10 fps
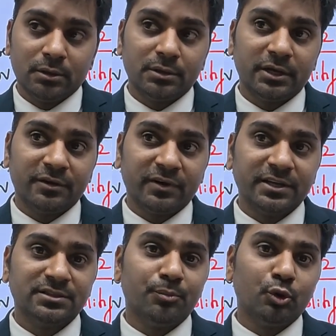take for
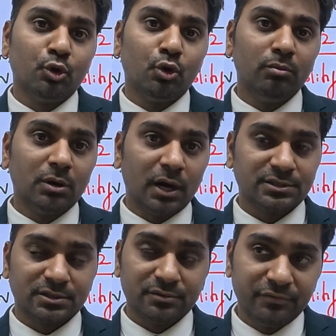example, home
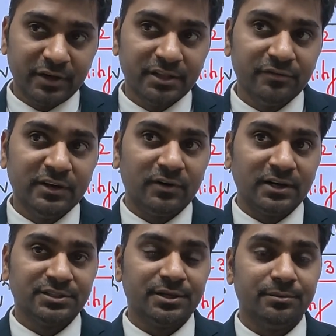guards, where they will
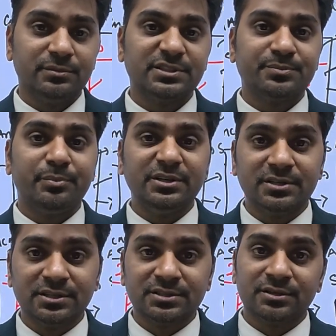function,
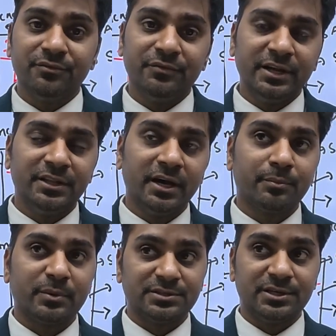prisons, where they are
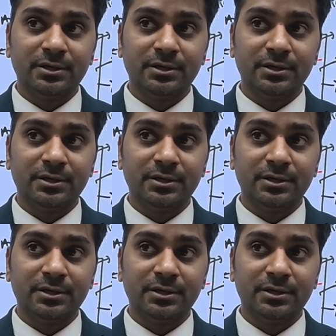present,